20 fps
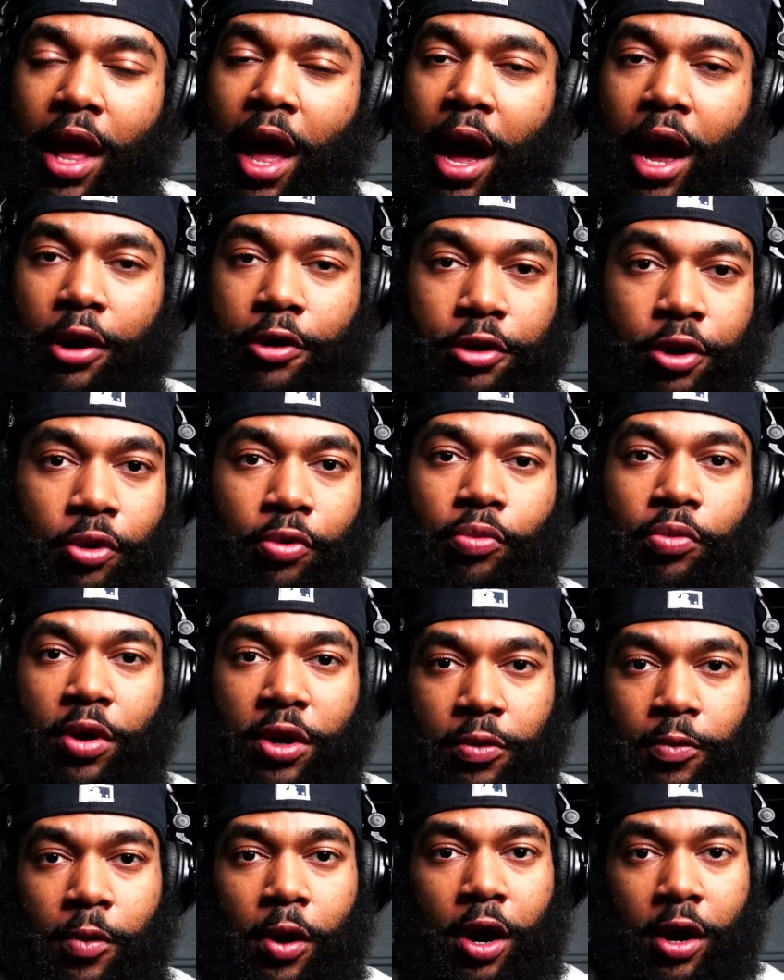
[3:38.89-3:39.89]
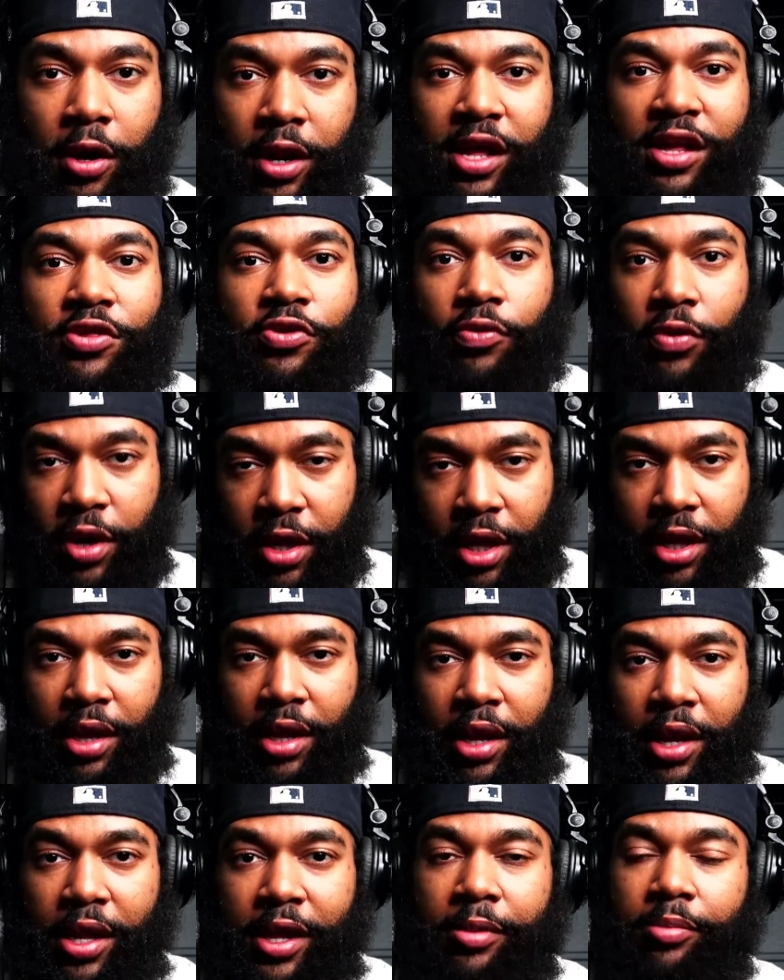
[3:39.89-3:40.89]
I don't know what water they drinking,
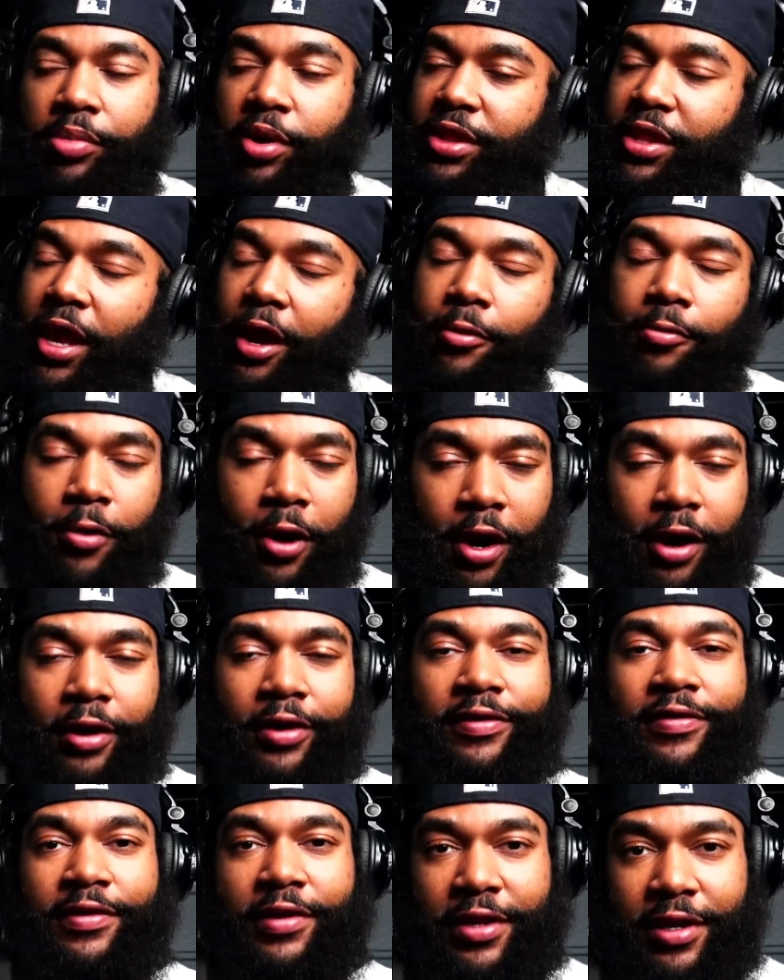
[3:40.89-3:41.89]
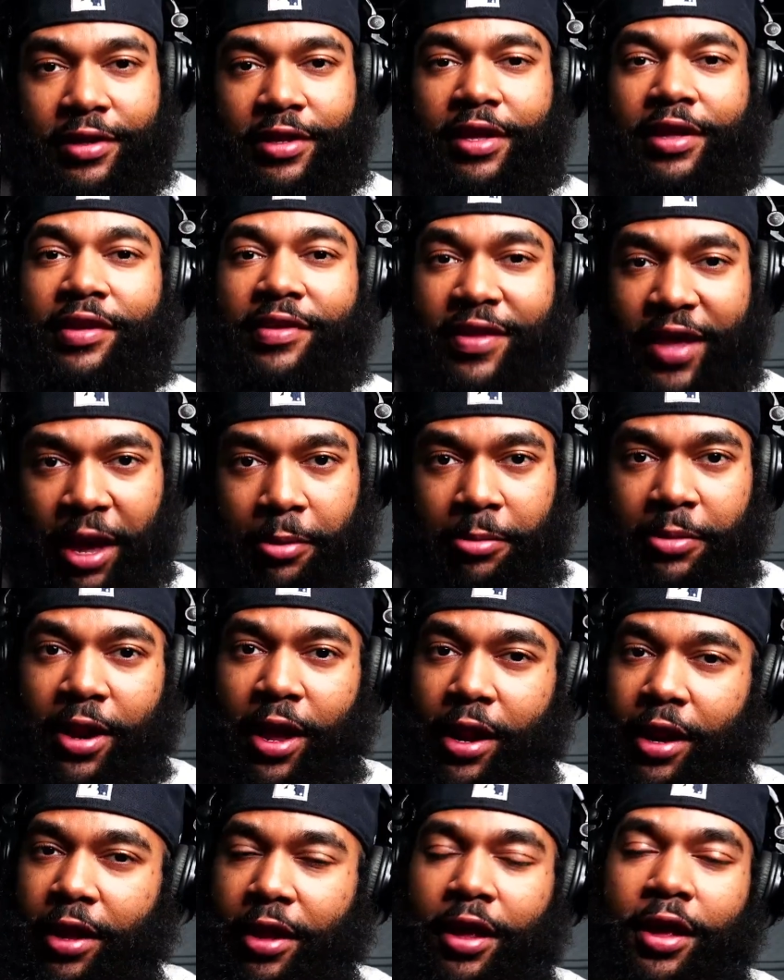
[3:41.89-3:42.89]
but that water is literally
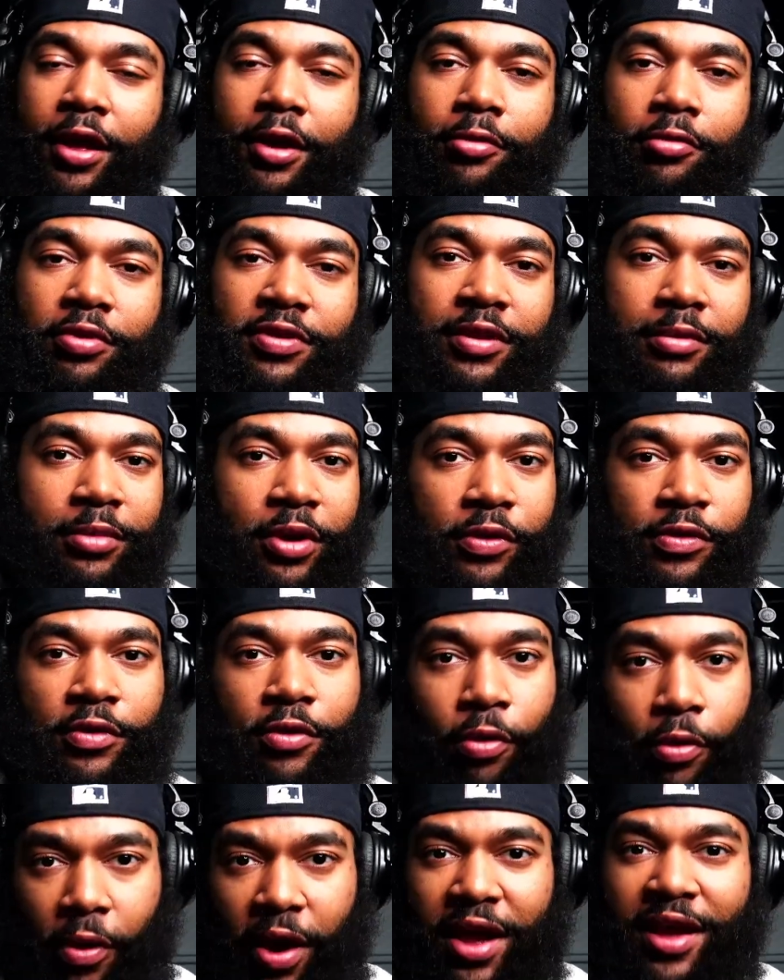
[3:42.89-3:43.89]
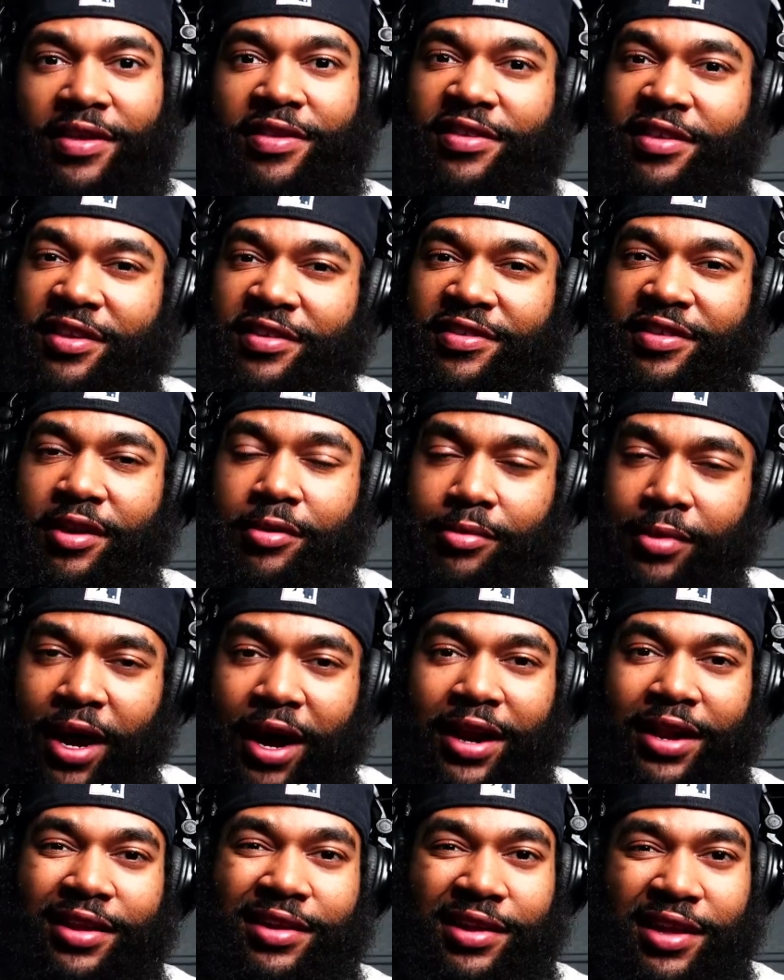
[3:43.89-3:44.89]
contaminated with the most craziest
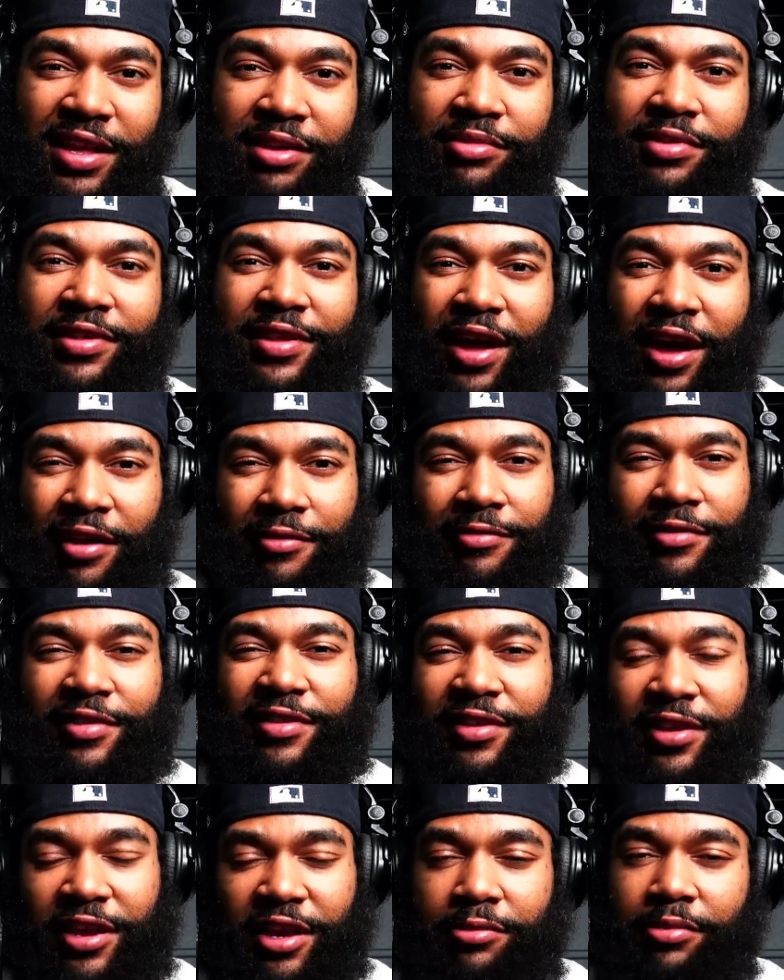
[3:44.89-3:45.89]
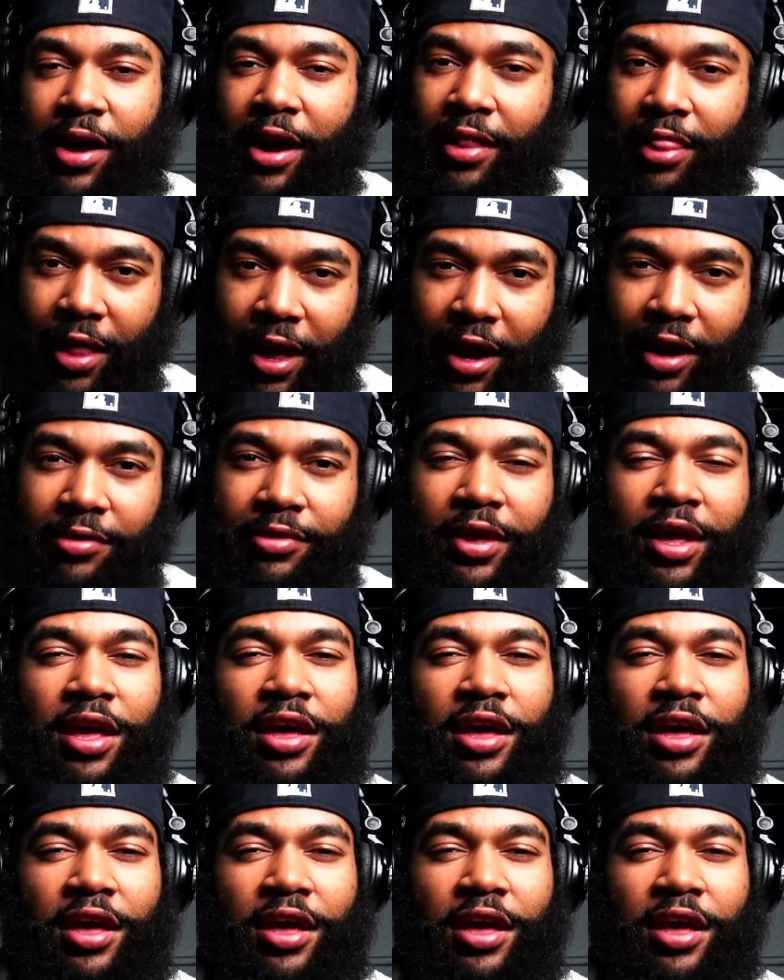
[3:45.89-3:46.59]
demonic demons I ever seen in my life.